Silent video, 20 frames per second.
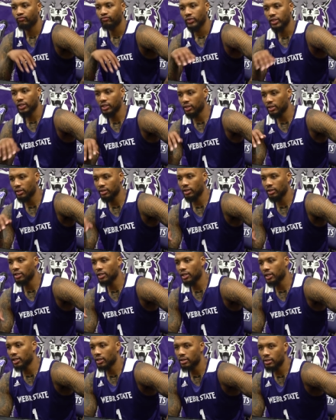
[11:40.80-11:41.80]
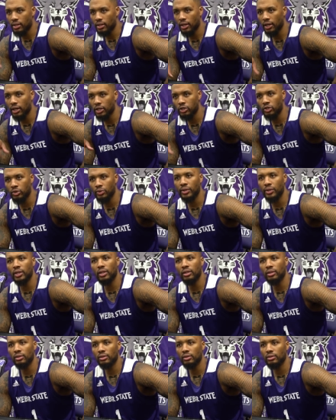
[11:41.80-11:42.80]
just looking into the history
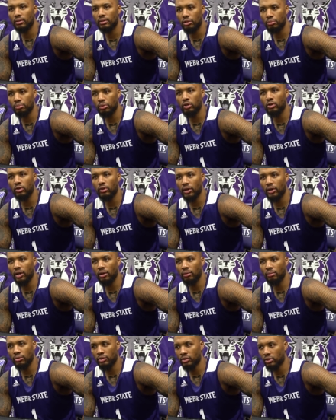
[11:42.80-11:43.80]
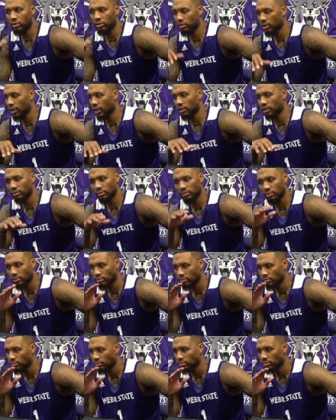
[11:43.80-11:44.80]
of the, the program. You know,
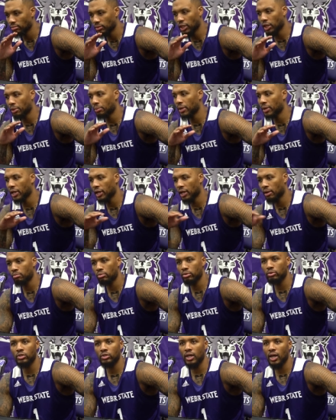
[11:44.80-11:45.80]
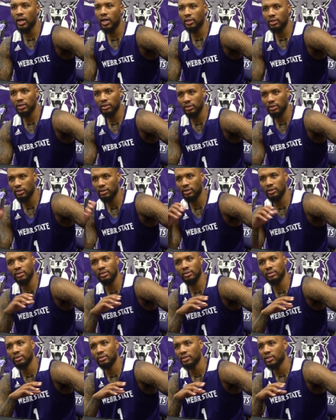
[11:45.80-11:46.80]
like looking back at Bruce Collins
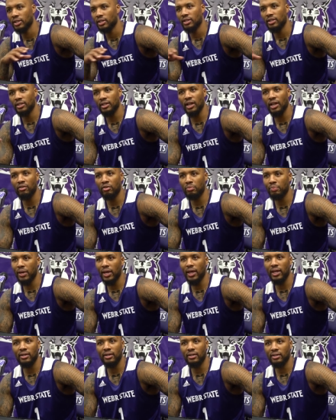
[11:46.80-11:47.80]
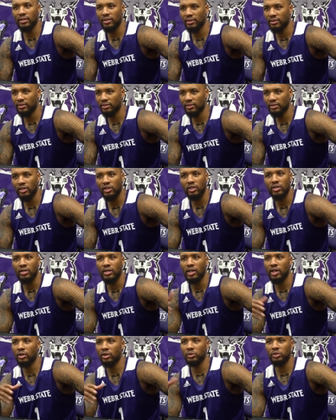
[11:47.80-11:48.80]
and David Patton
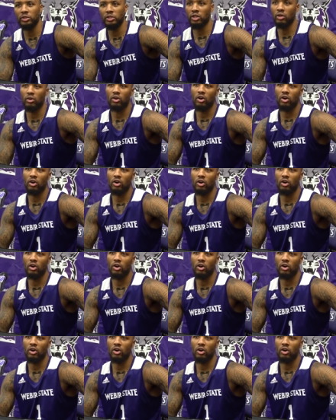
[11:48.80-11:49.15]
and Harold Show